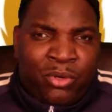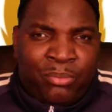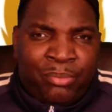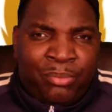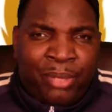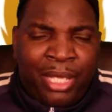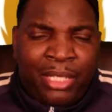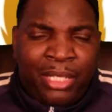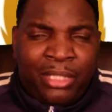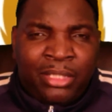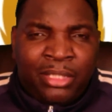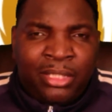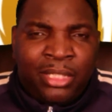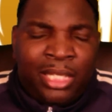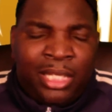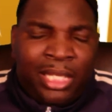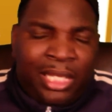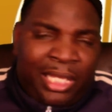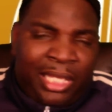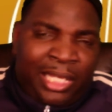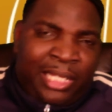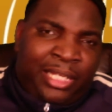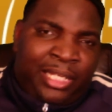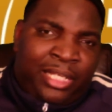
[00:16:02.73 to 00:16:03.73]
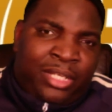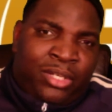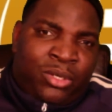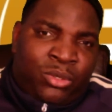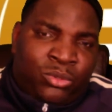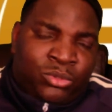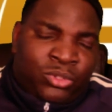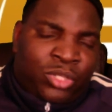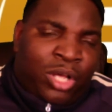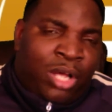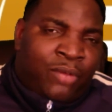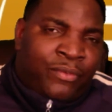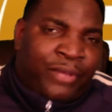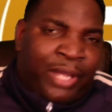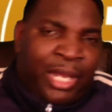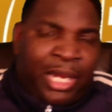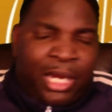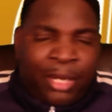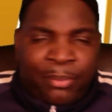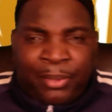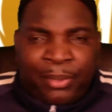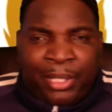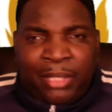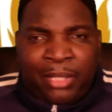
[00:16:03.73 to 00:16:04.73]
button and it goes off
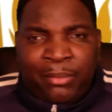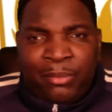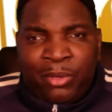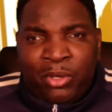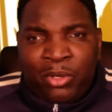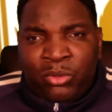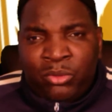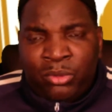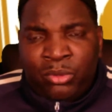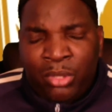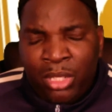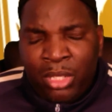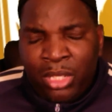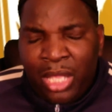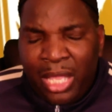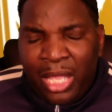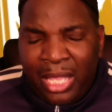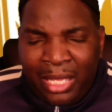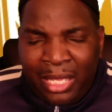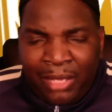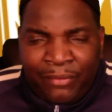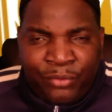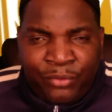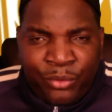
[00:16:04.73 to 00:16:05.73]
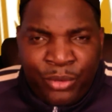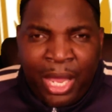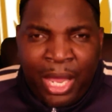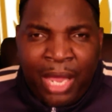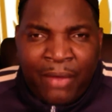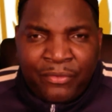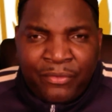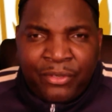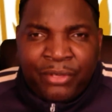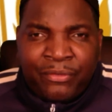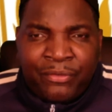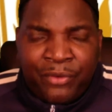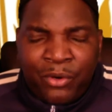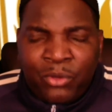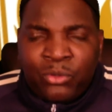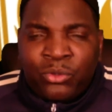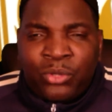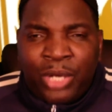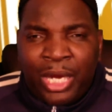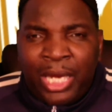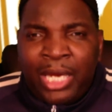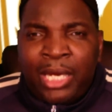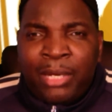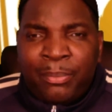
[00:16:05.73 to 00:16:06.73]
airplane mode. If you have your phone
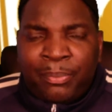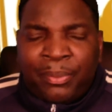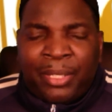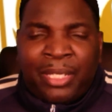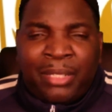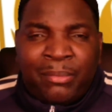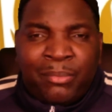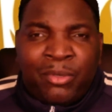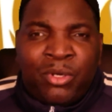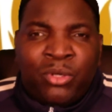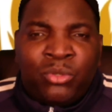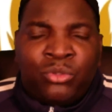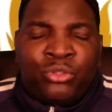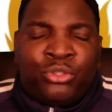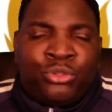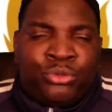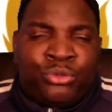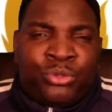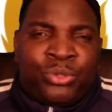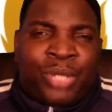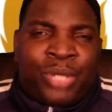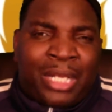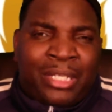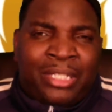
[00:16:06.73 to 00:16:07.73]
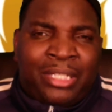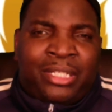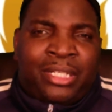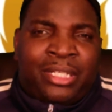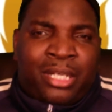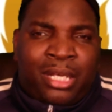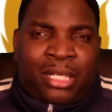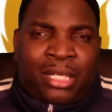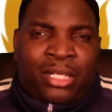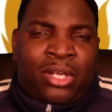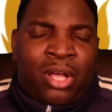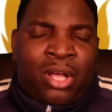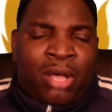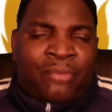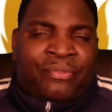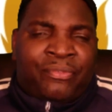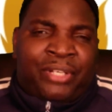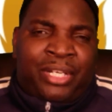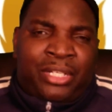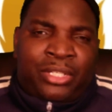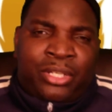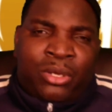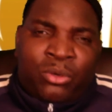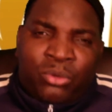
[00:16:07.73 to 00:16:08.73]
on airplane mode, you do not need to cut it off
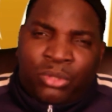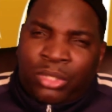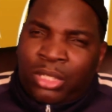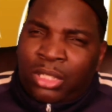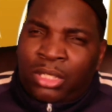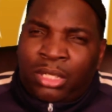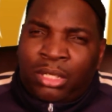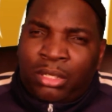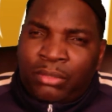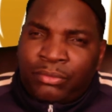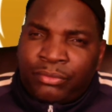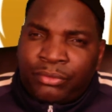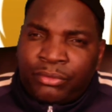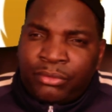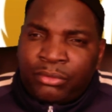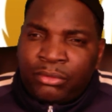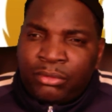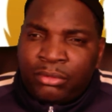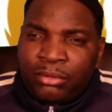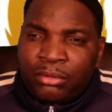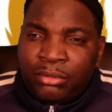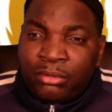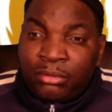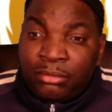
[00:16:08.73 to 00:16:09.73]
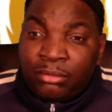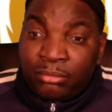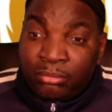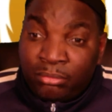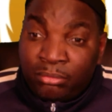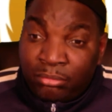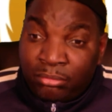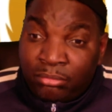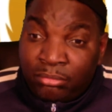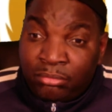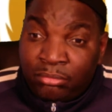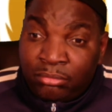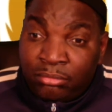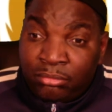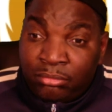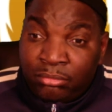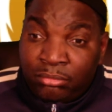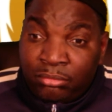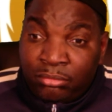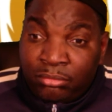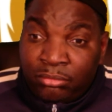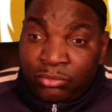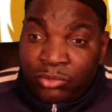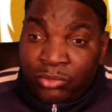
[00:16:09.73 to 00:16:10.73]
and it don't cut off.
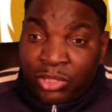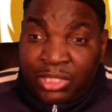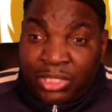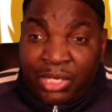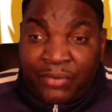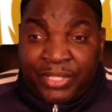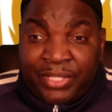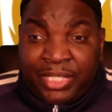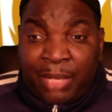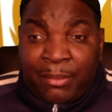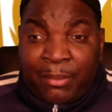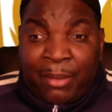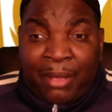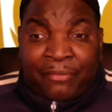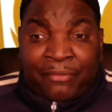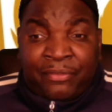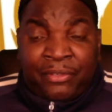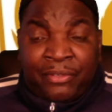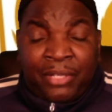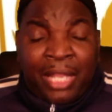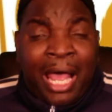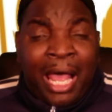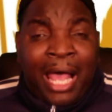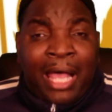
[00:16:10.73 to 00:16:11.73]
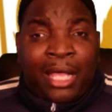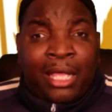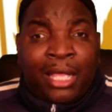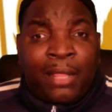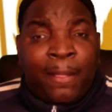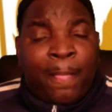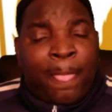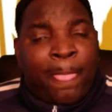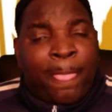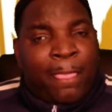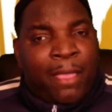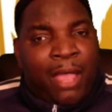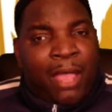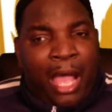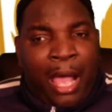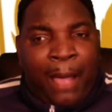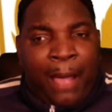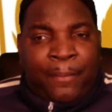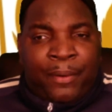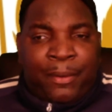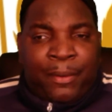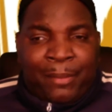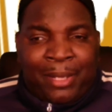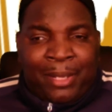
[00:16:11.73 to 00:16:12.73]
Because every time I fly, I
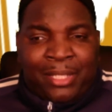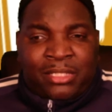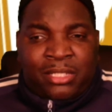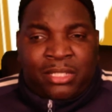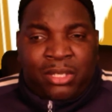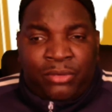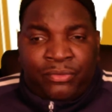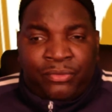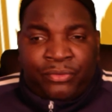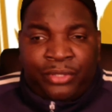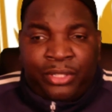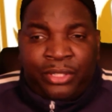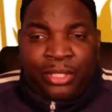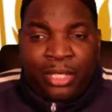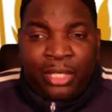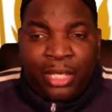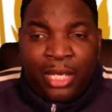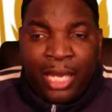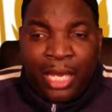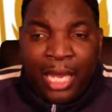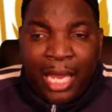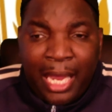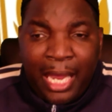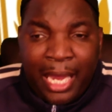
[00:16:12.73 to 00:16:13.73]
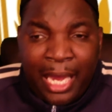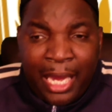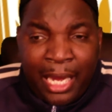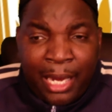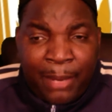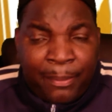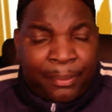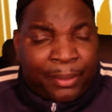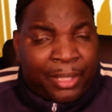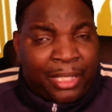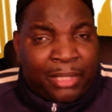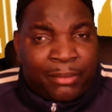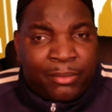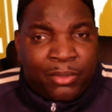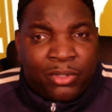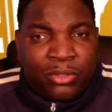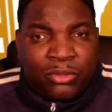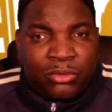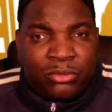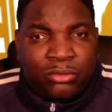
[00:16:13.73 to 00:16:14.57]
put myself in airplane mode.